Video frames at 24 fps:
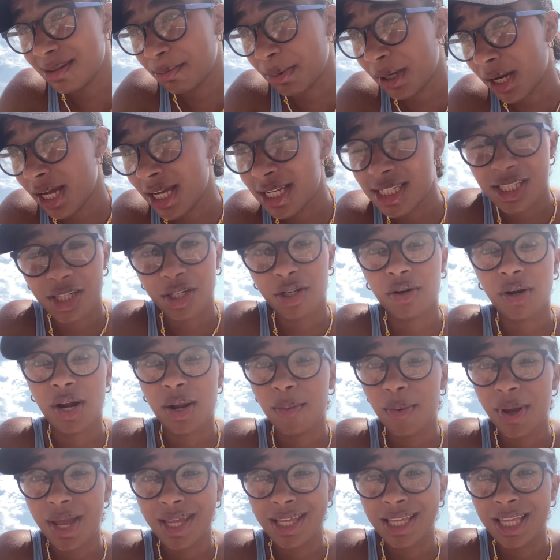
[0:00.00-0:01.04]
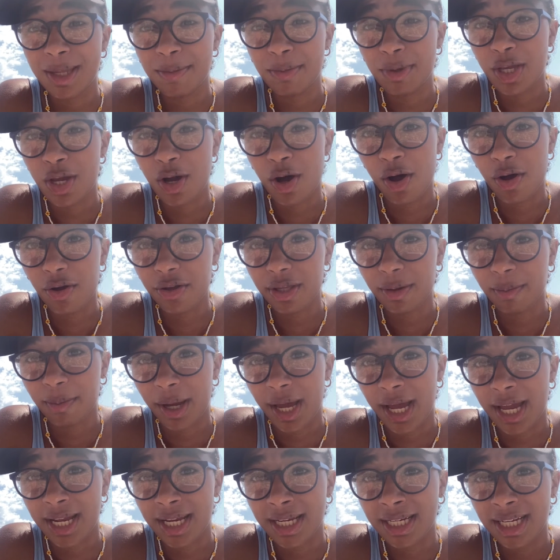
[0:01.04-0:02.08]
but it's a great way to keep you
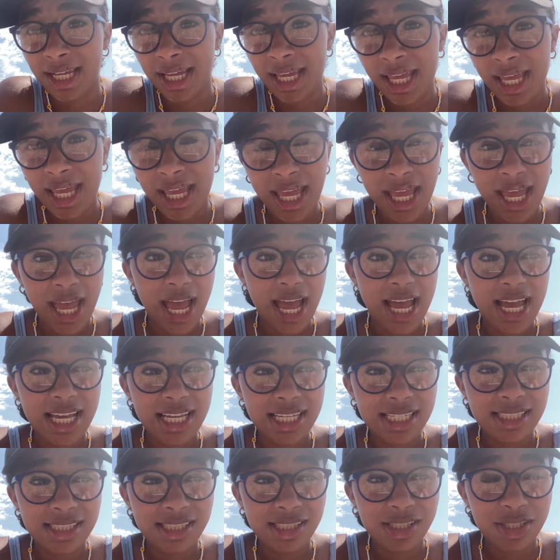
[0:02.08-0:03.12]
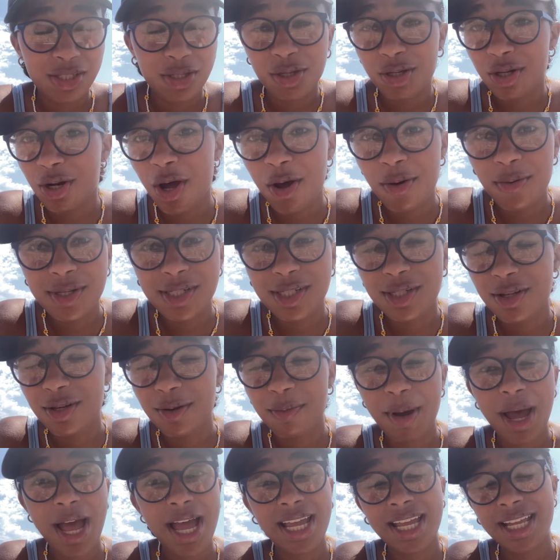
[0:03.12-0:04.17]
occupied, and you can always look
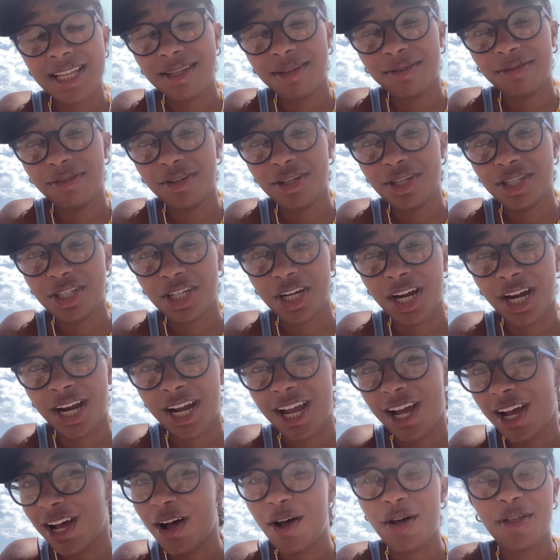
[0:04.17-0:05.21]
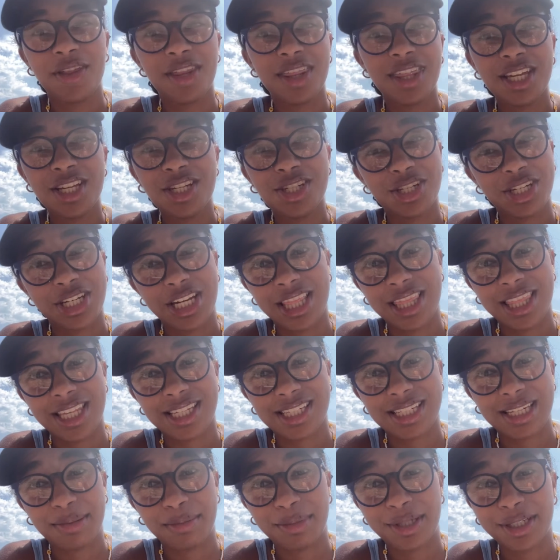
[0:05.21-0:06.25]
back in the future at all the things you did
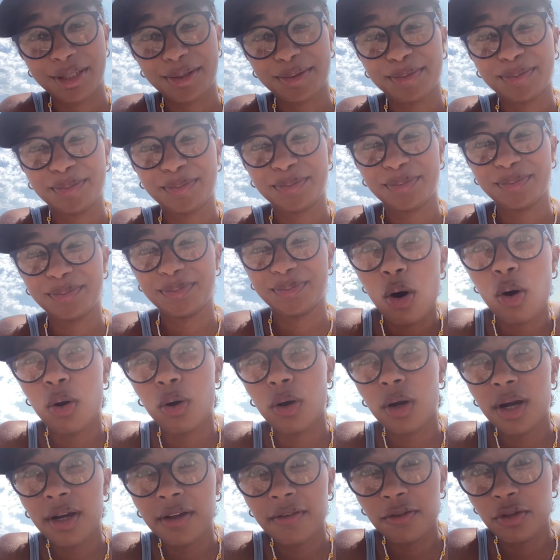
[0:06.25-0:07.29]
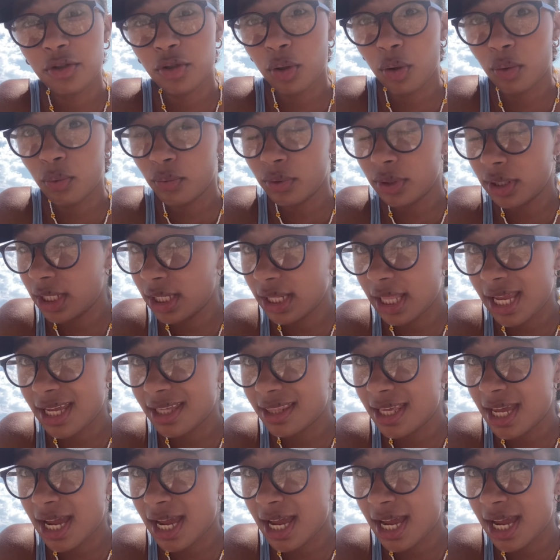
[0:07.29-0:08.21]
this summer. Or if you don't really like the